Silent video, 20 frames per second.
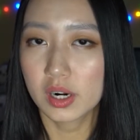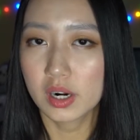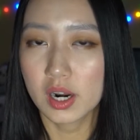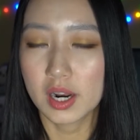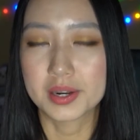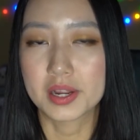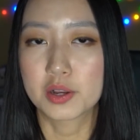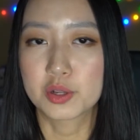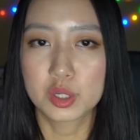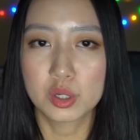
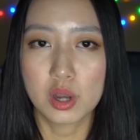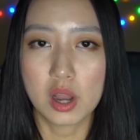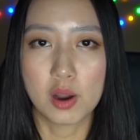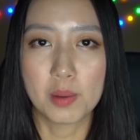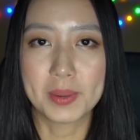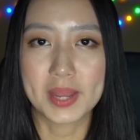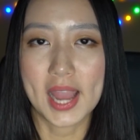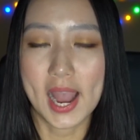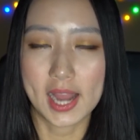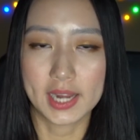and also I'll
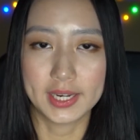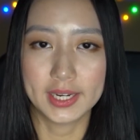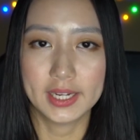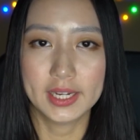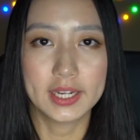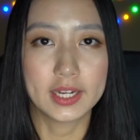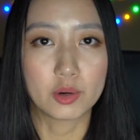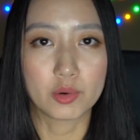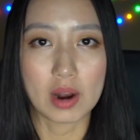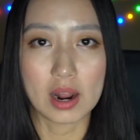be adding
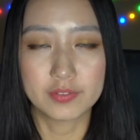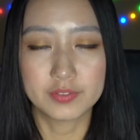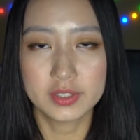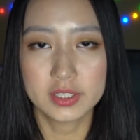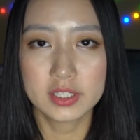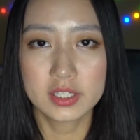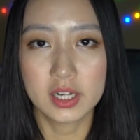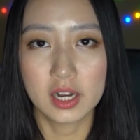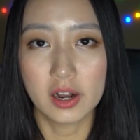a graphic